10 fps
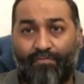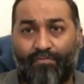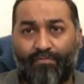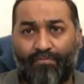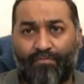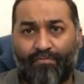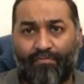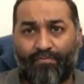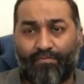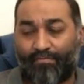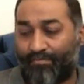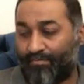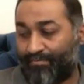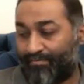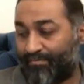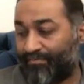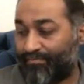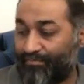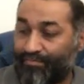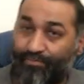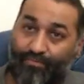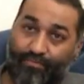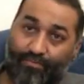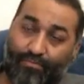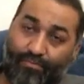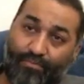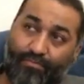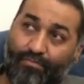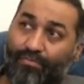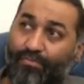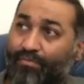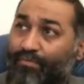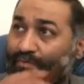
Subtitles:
This person isn't speaking.